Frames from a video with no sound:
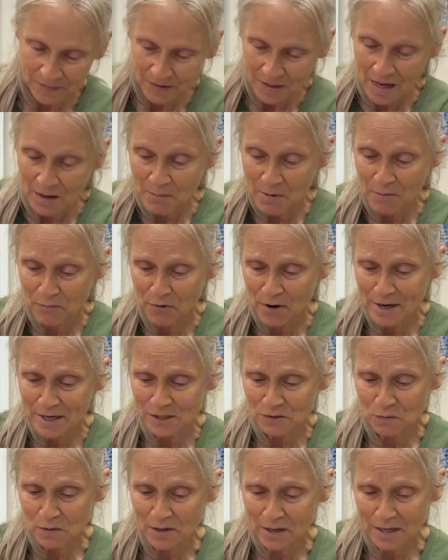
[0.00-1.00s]
I mean, bread
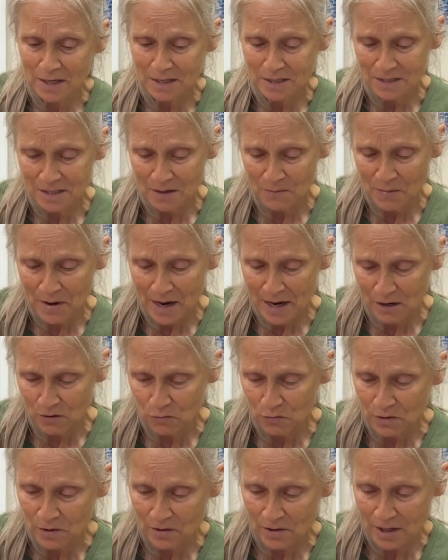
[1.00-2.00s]
is really easy to make,
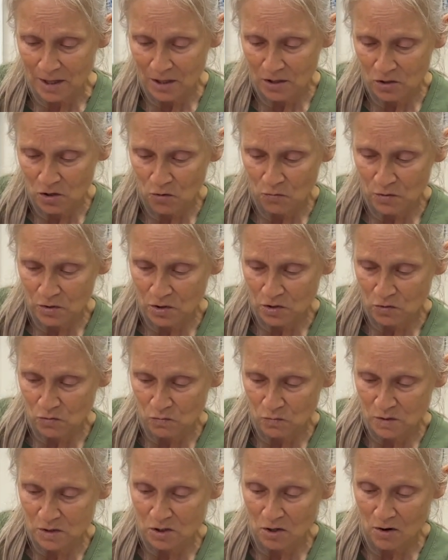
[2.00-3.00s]
really. You know, when
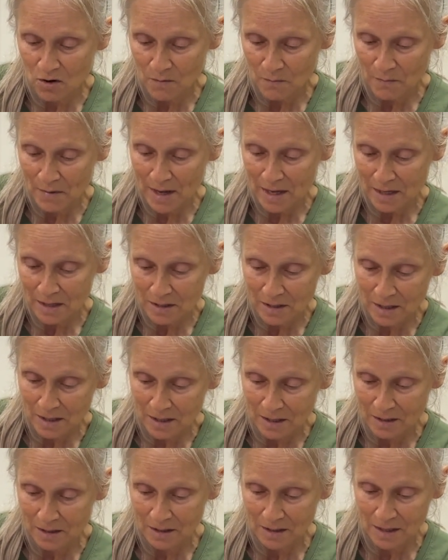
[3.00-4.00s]
you start making
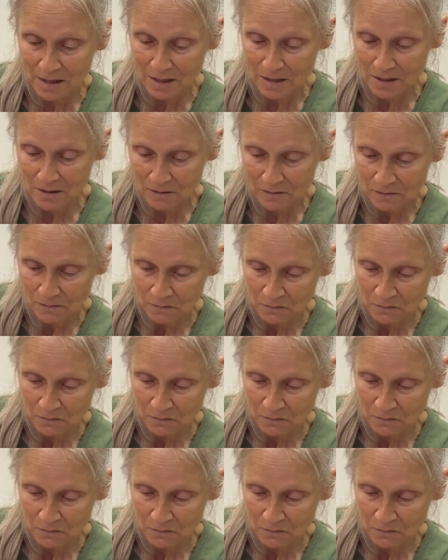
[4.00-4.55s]
it, and